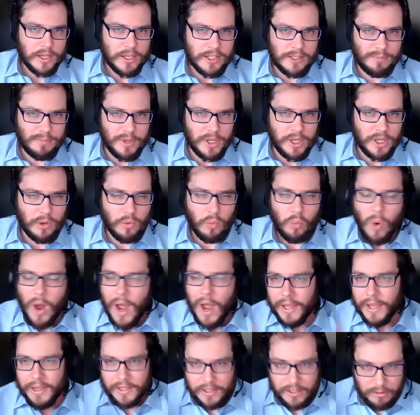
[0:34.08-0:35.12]
is being
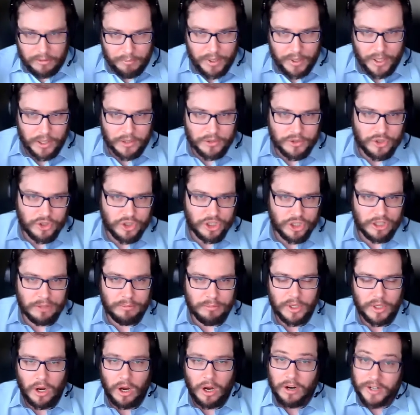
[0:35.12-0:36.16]
widely compared to
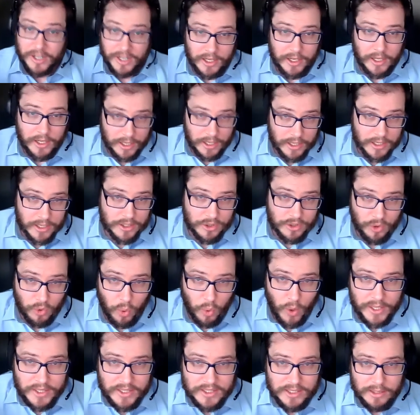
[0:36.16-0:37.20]
GDPR, and it is
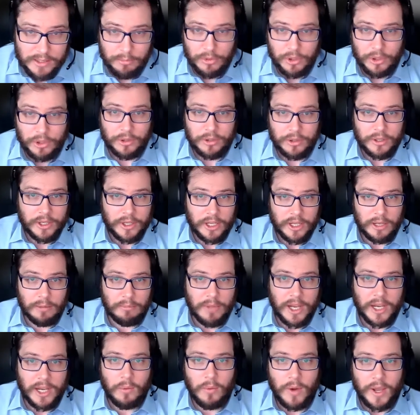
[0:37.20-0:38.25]
quite similar in
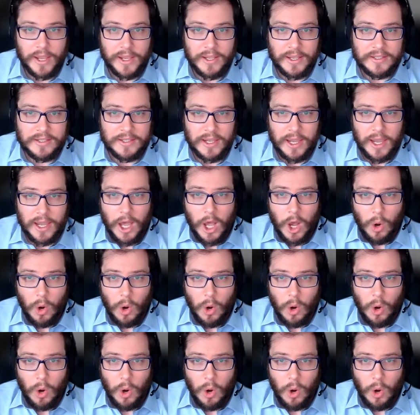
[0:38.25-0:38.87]
many ways.